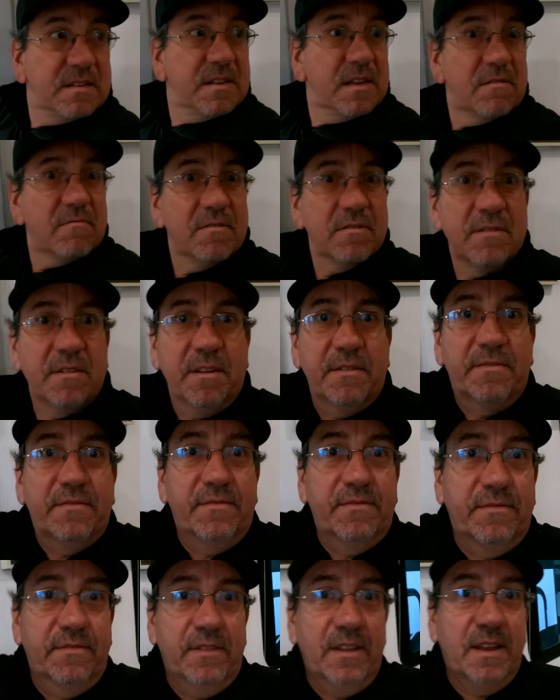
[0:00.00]
I wonder
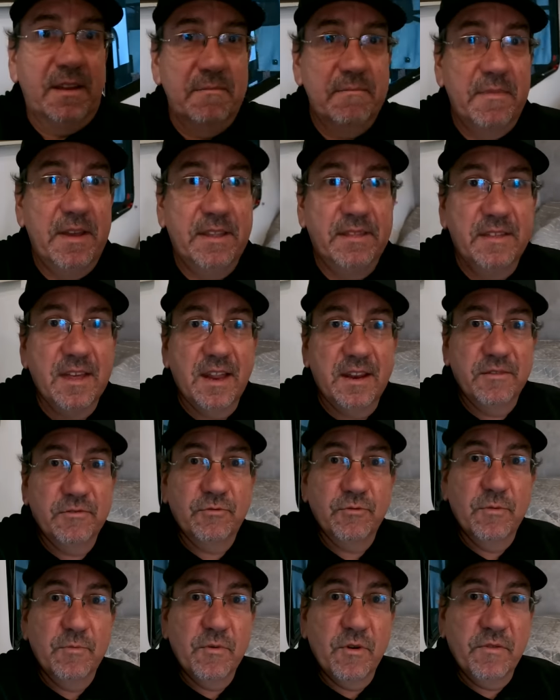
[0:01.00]
if they can make that
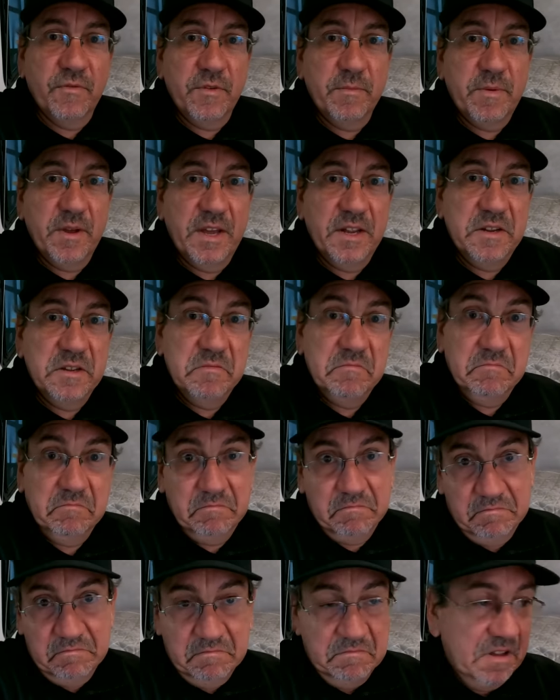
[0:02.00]
into a Murphy bed.
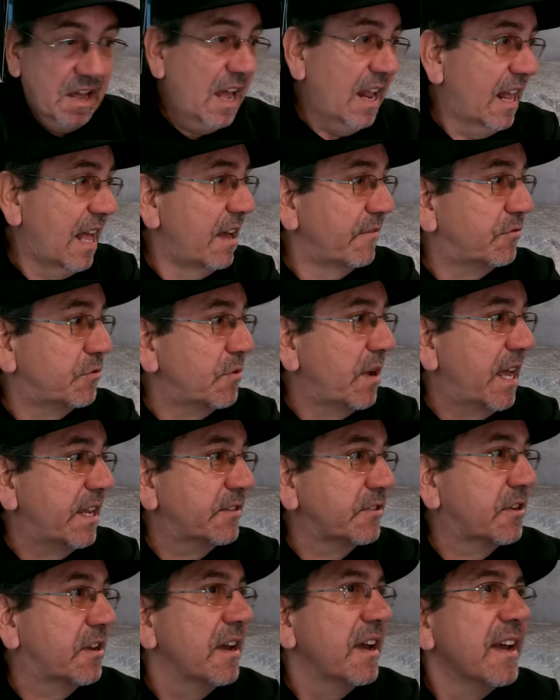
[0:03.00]
I have to
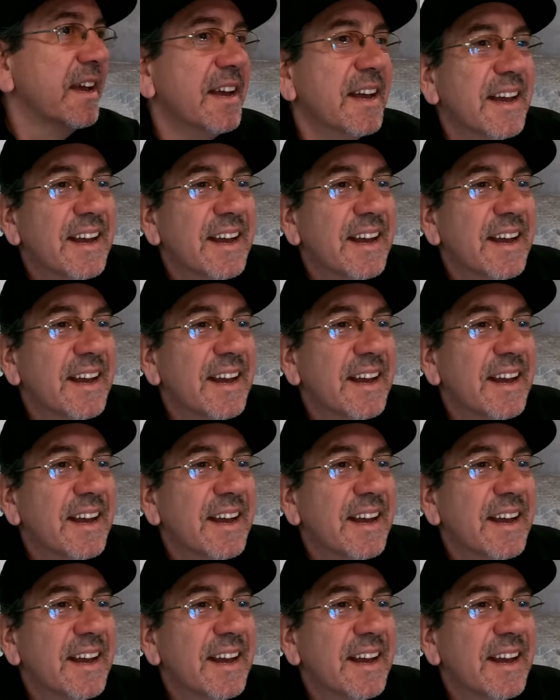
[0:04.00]
ask.